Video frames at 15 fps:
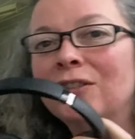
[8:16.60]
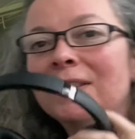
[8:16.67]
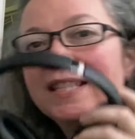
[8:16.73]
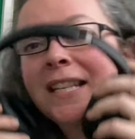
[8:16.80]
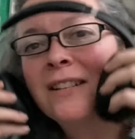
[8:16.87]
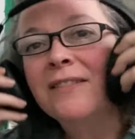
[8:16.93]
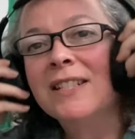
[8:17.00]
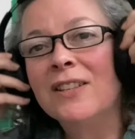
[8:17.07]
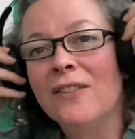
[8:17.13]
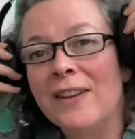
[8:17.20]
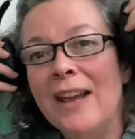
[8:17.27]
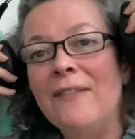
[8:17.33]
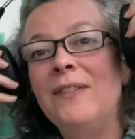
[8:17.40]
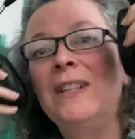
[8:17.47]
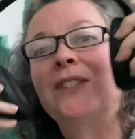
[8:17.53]
series on
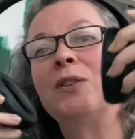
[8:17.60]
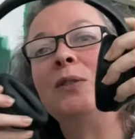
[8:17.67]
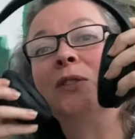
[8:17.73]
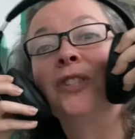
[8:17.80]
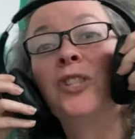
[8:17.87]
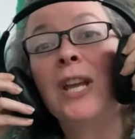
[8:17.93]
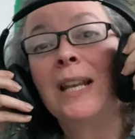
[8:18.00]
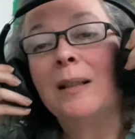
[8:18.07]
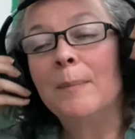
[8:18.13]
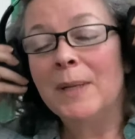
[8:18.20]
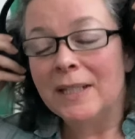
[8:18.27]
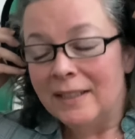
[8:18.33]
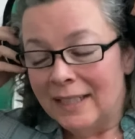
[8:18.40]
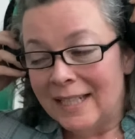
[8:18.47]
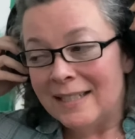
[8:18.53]
Netflix called The
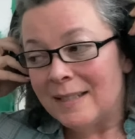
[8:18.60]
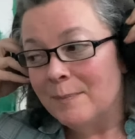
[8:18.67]
Gentleman. It's